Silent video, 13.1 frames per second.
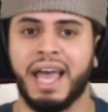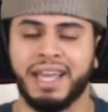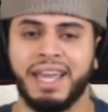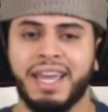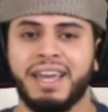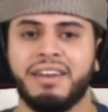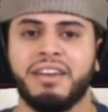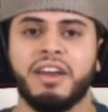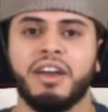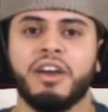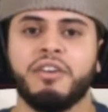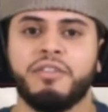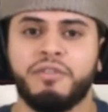again,
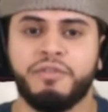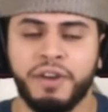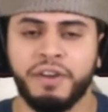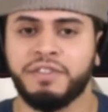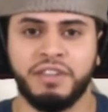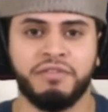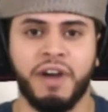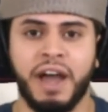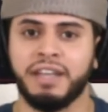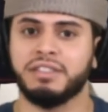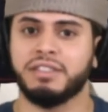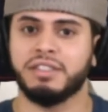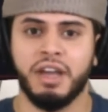50
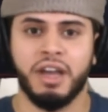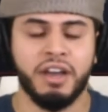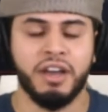fights,